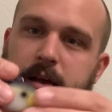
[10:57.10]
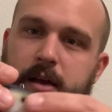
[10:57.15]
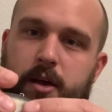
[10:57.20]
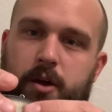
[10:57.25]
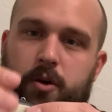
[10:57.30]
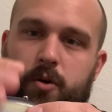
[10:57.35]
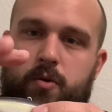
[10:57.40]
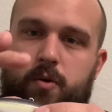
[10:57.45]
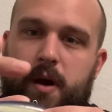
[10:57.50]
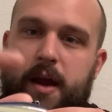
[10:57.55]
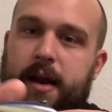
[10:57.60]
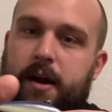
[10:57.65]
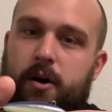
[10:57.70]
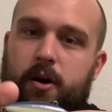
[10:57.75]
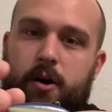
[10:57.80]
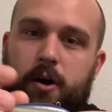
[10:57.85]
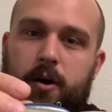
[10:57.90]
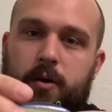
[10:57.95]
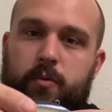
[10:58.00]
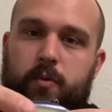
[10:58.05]
Great
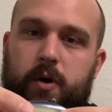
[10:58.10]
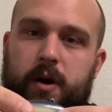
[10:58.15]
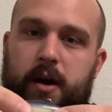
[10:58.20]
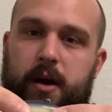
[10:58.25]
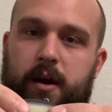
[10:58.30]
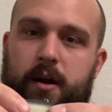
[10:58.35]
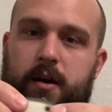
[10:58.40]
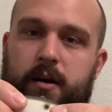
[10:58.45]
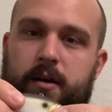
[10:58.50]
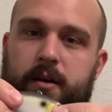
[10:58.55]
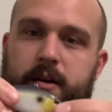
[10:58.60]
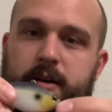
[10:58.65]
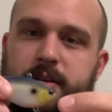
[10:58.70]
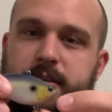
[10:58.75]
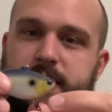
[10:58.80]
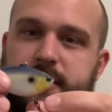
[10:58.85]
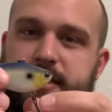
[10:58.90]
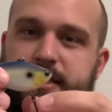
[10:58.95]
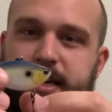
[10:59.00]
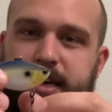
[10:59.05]
hardware,
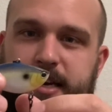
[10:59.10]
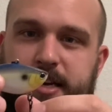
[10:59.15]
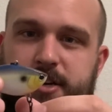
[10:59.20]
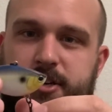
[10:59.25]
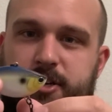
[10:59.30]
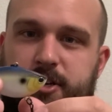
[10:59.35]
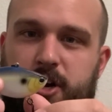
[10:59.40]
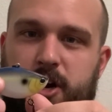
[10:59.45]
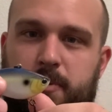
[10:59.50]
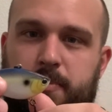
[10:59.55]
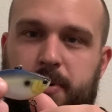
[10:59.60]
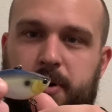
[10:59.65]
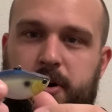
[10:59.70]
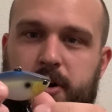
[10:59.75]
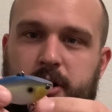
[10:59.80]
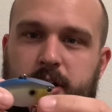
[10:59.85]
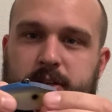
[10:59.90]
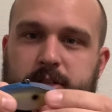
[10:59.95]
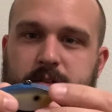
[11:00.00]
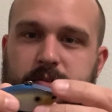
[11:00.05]
sticky sharp
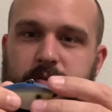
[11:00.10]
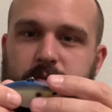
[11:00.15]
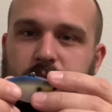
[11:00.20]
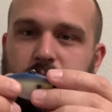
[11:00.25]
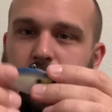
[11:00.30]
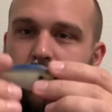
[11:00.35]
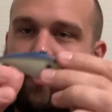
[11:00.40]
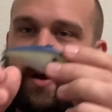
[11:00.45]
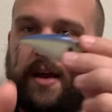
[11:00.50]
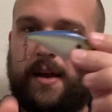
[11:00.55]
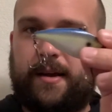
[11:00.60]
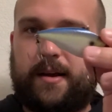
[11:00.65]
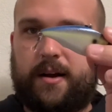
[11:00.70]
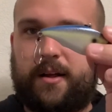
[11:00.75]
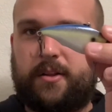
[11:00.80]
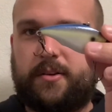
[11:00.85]
hooks, great color